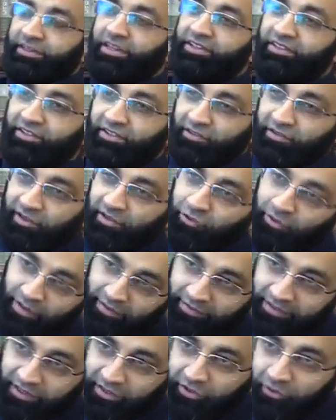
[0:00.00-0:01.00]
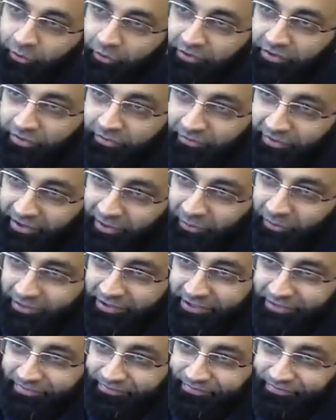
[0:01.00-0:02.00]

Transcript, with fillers: Yes, do you have any other question? Fiqh question.